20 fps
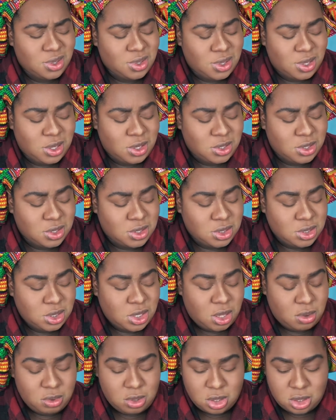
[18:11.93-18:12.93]
Like, doesn't
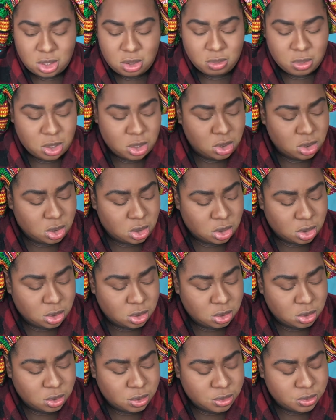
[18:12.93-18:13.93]
she have anything better to
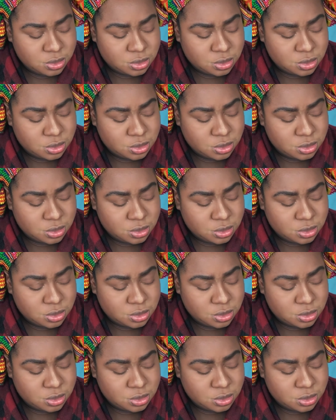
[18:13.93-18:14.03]
do?